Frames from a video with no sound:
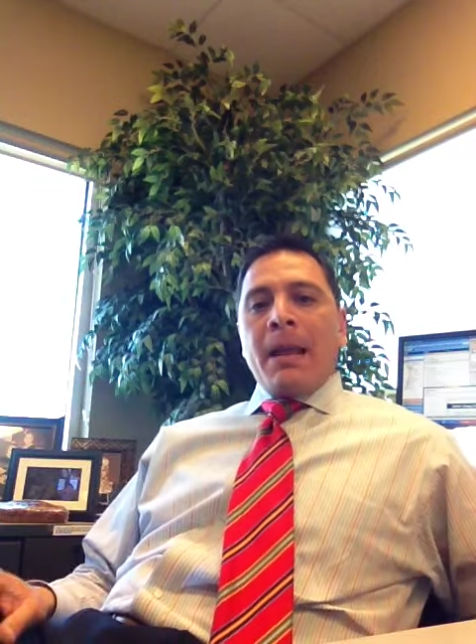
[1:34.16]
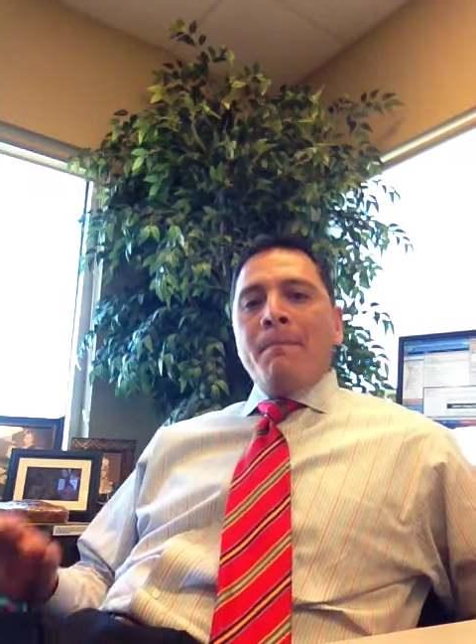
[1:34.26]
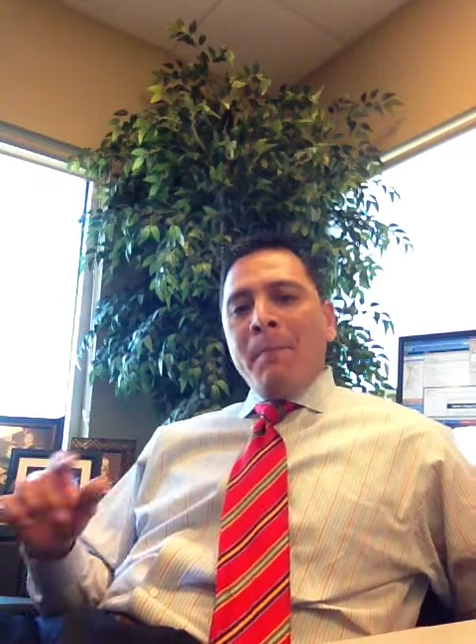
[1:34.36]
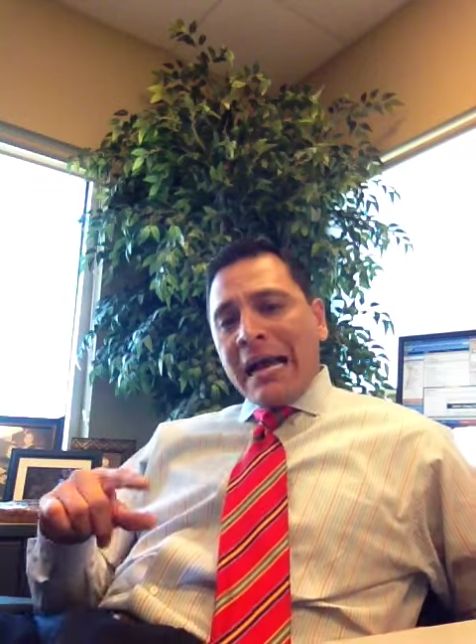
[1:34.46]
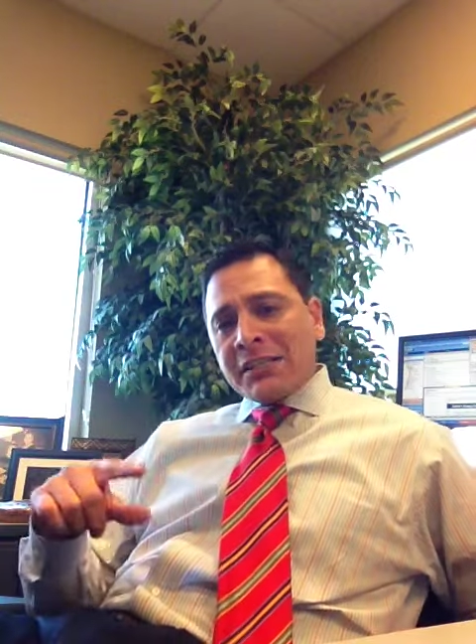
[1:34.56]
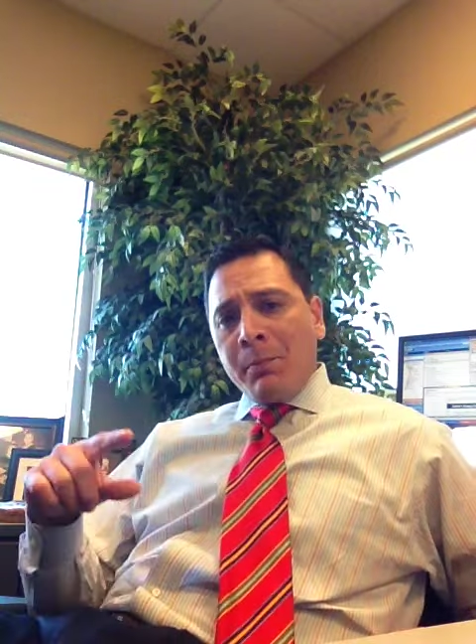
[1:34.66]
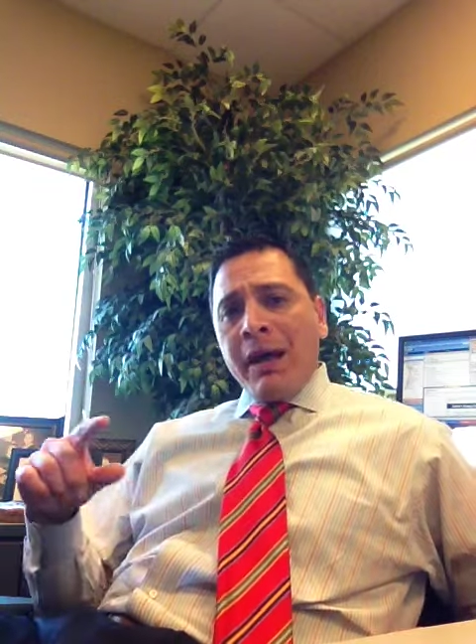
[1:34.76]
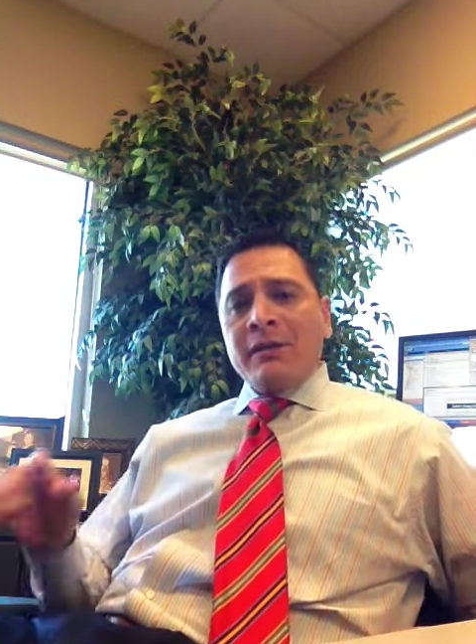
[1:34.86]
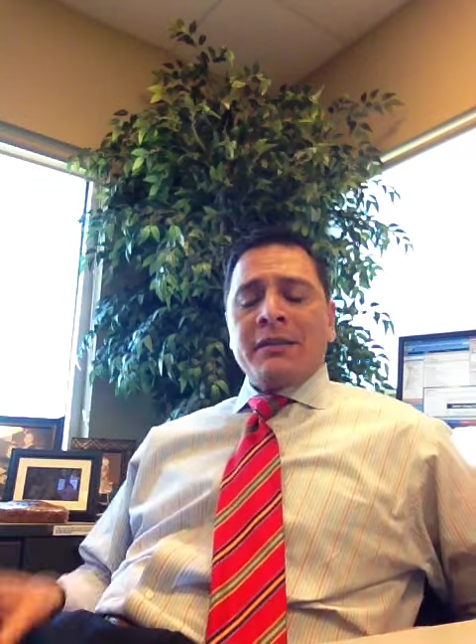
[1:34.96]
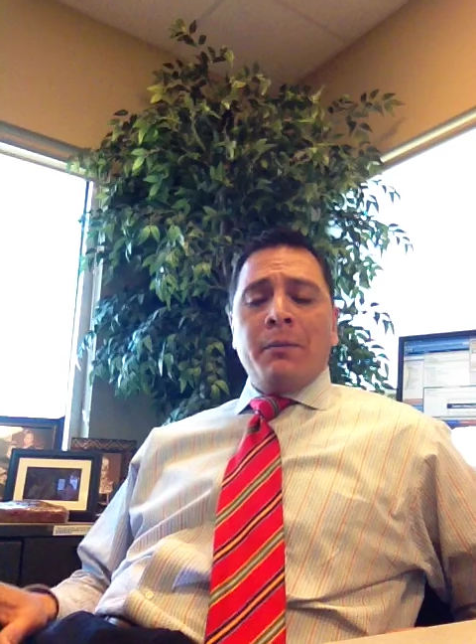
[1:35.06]
Massive
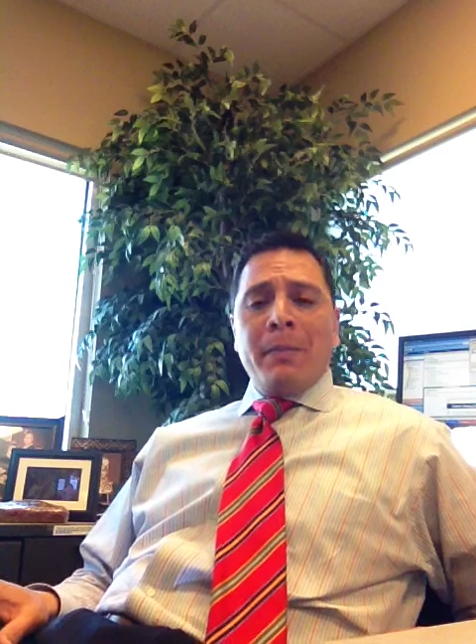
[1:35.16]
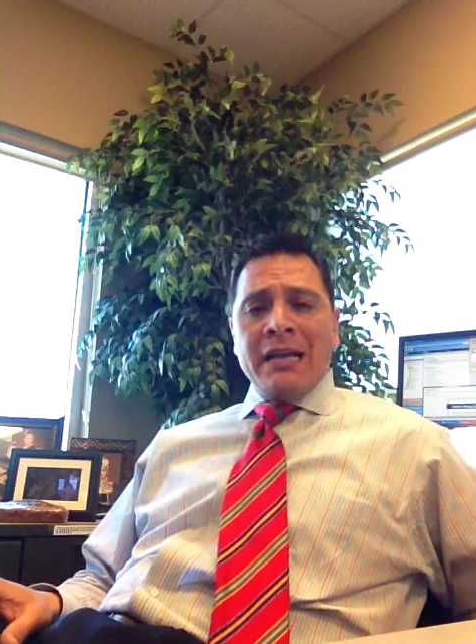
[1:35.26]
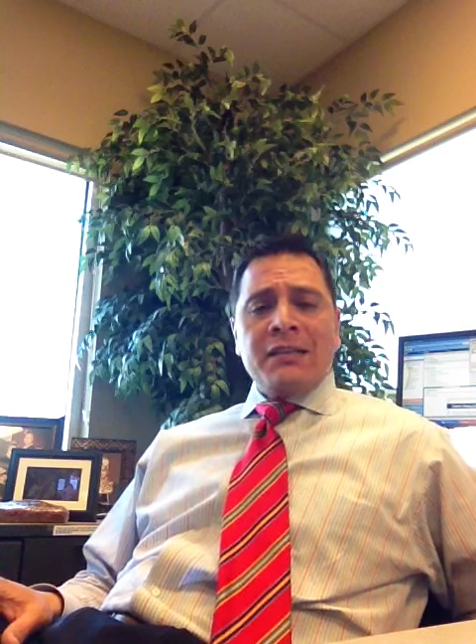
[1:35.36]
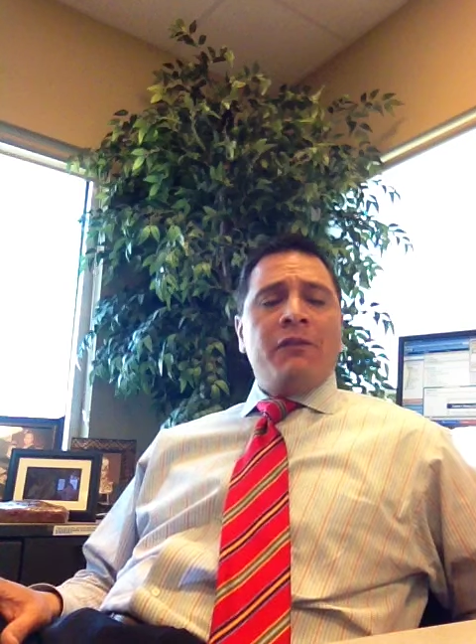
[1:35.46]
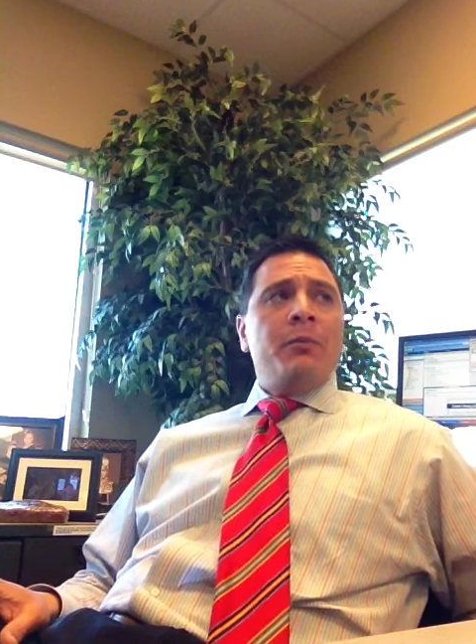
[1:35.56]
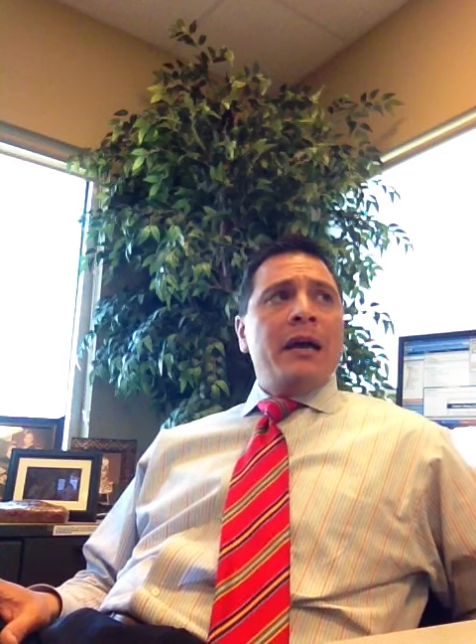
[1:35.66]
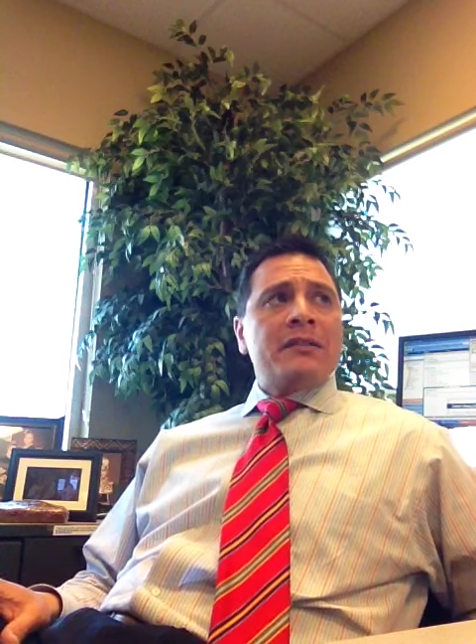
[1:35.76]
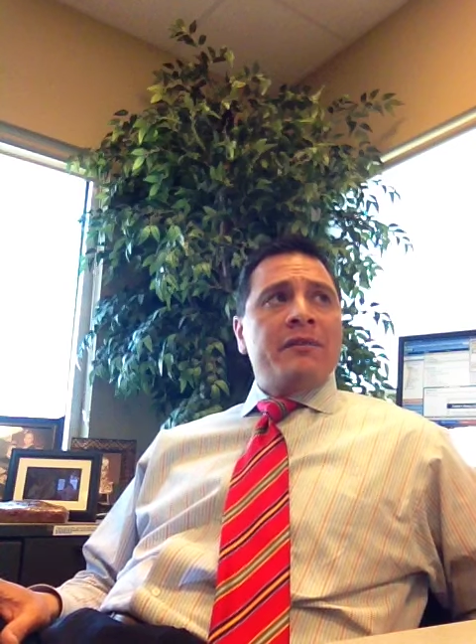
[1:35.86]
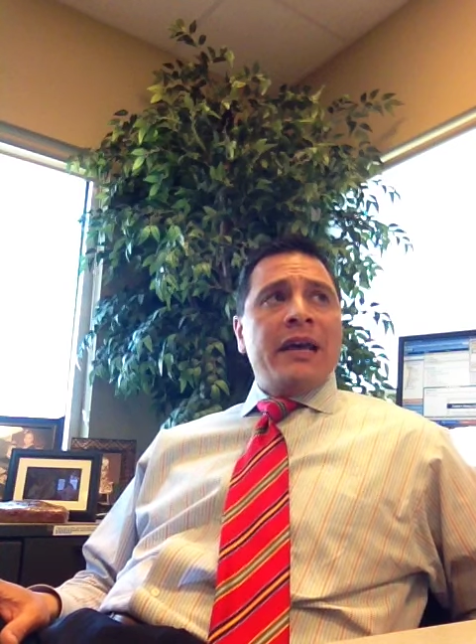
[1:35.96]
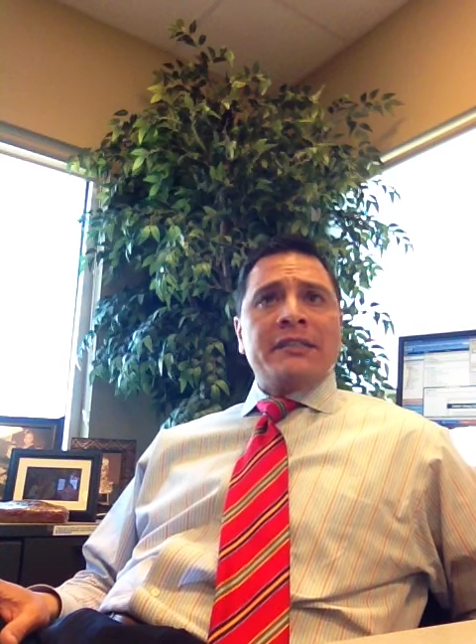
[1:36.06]

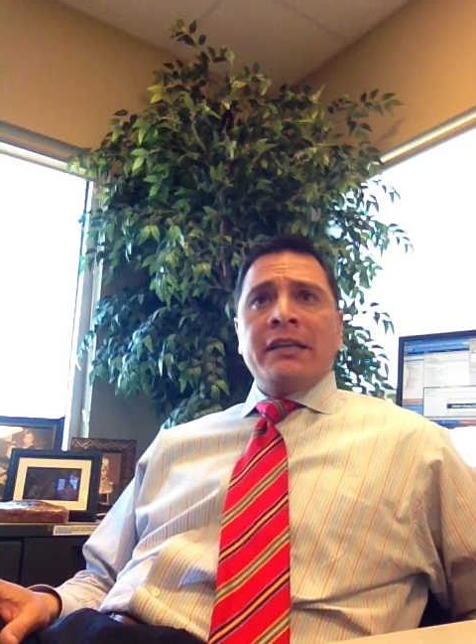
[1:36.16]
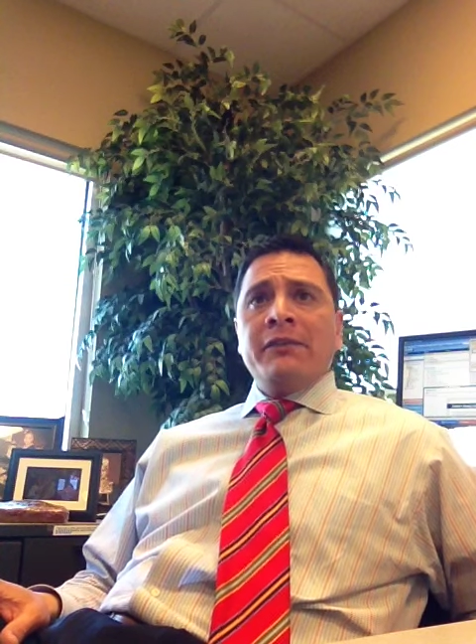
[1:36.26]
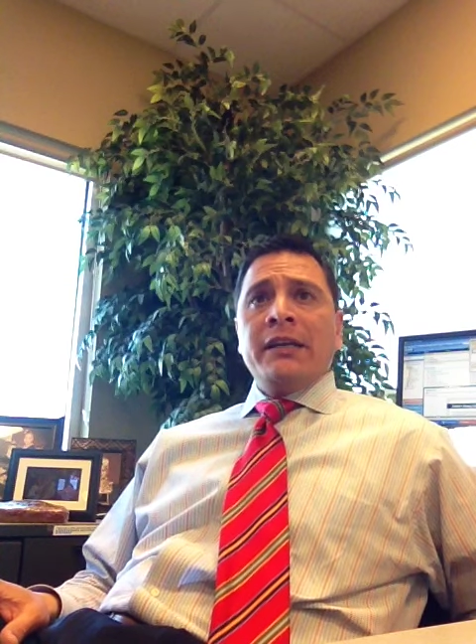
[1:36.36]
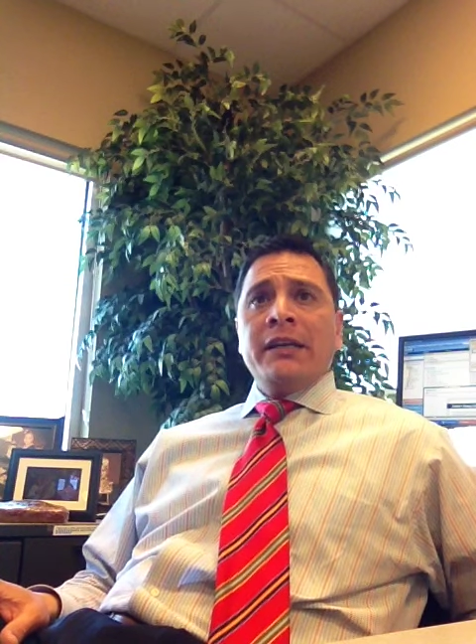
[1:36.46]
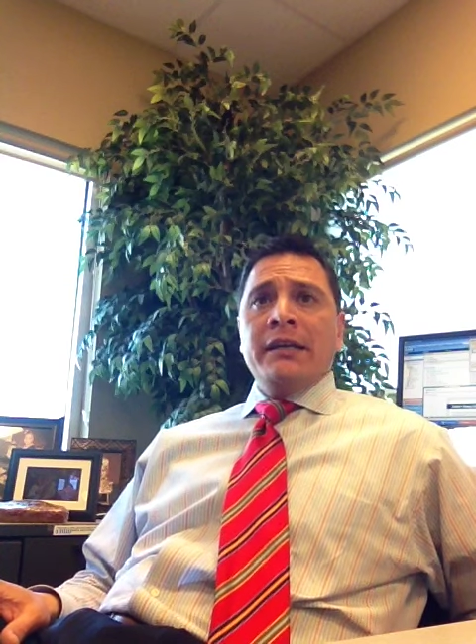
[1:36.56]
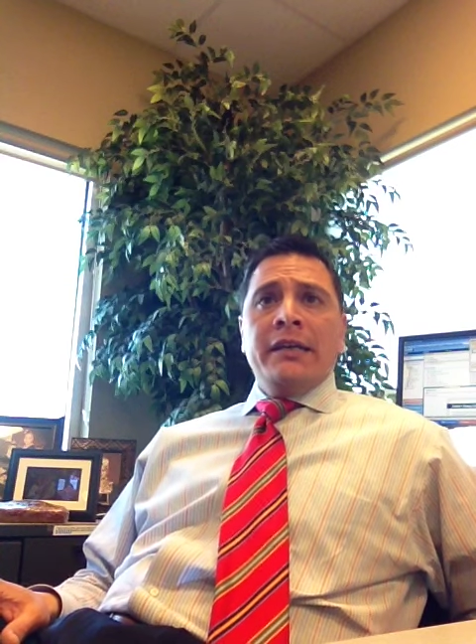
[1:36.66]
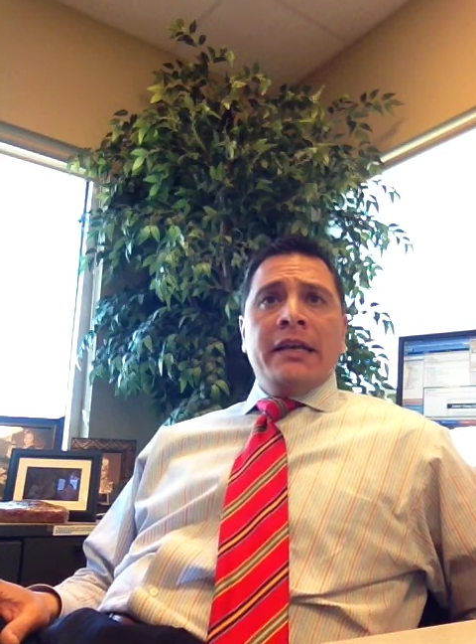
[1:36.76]
amounts of activity